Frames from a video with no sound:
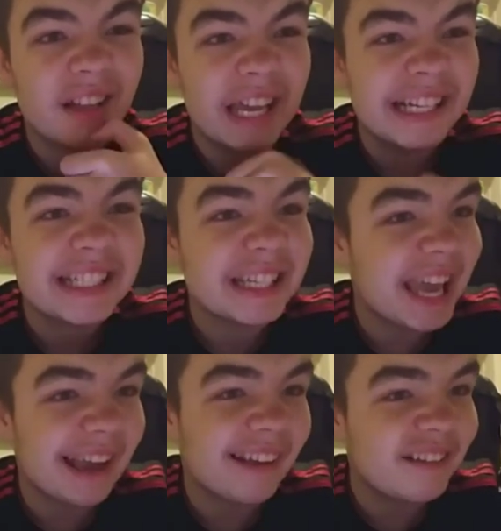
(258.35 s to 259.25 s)
His
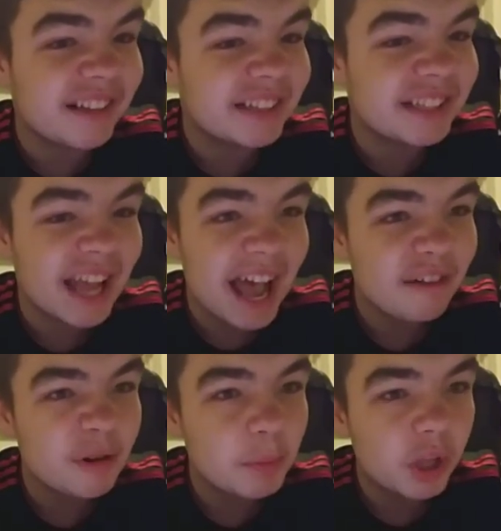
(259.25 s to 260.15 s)
kicking's
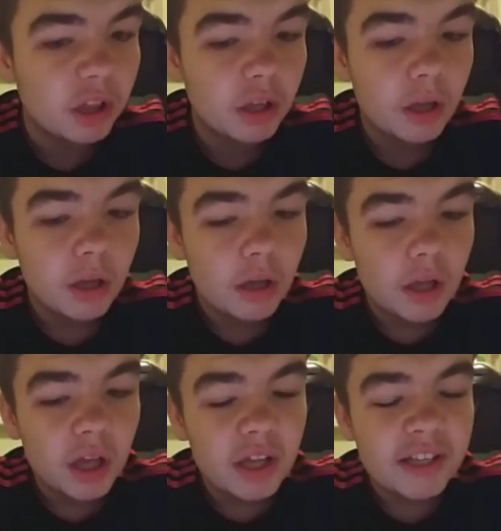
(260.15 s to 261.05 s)
terrible
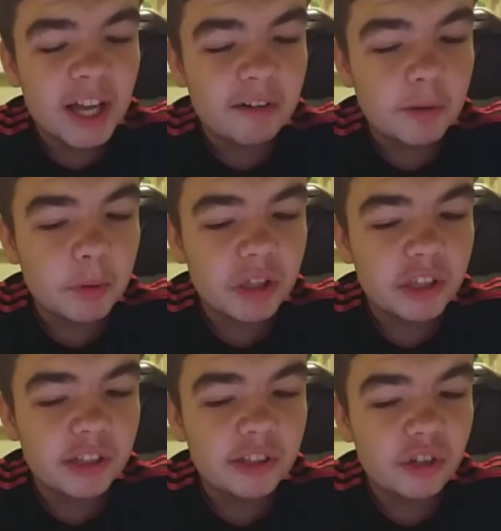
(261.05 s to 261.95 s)

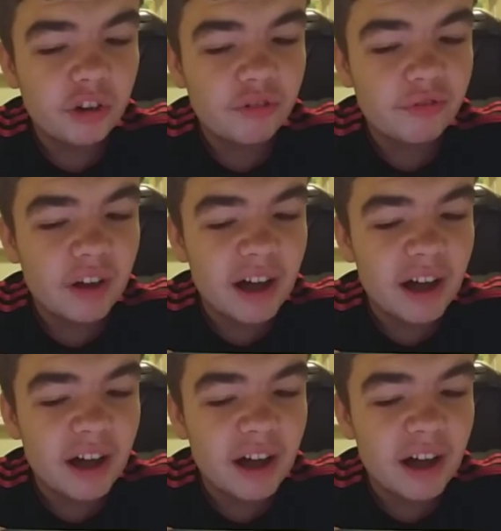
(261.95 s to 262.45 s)
and stuff.